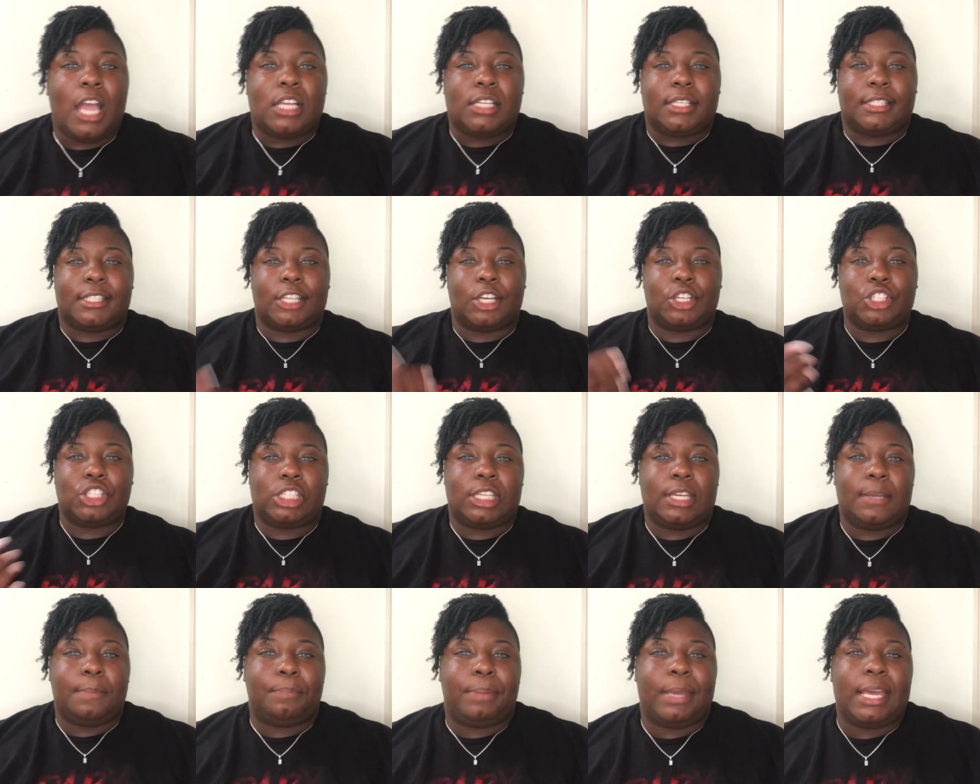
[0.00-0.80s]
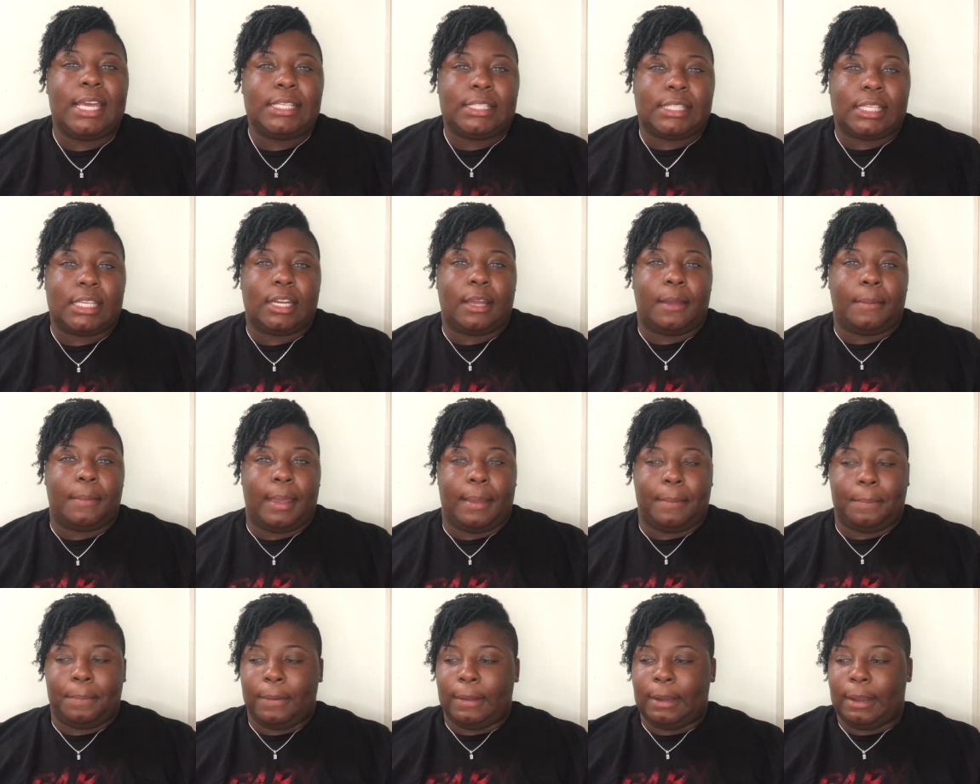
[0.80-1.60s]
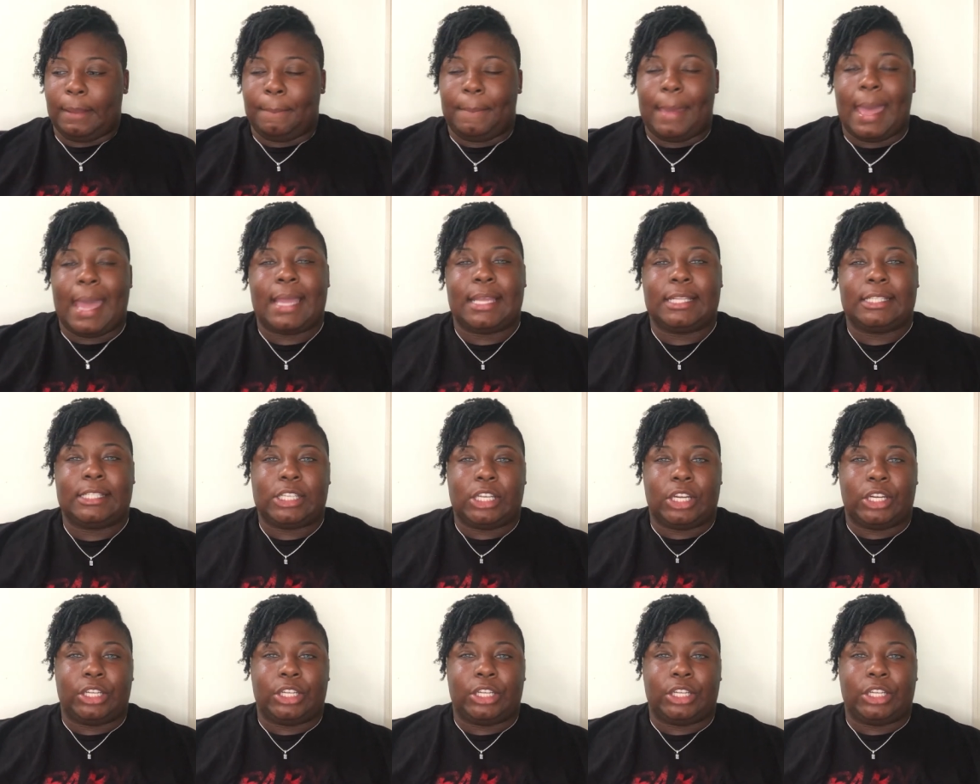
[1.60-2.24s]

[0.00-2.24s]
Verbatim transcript: So she picks it up and put it back into